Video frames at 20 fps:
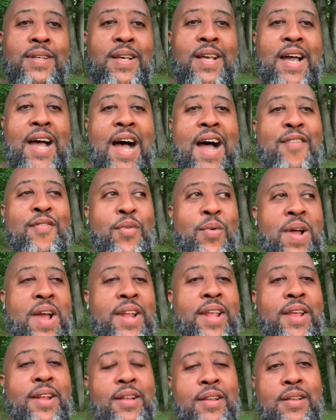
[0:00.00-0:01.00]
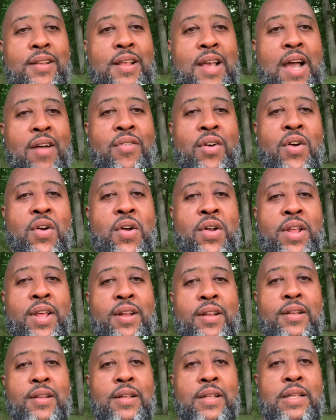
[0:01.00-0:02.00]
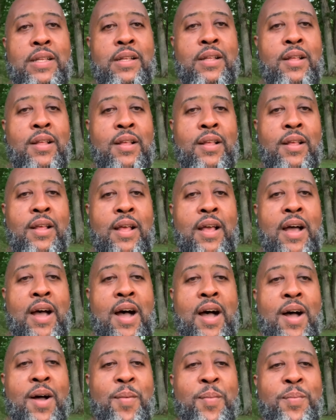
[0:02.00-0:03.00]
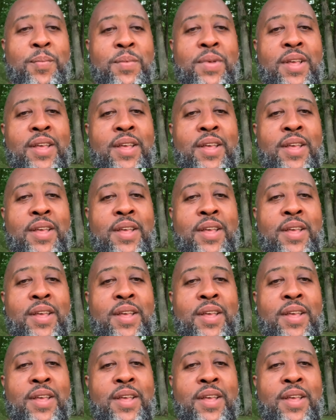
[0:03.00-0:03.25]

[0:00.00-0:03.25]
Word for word: I've read it, I've heard it. Um,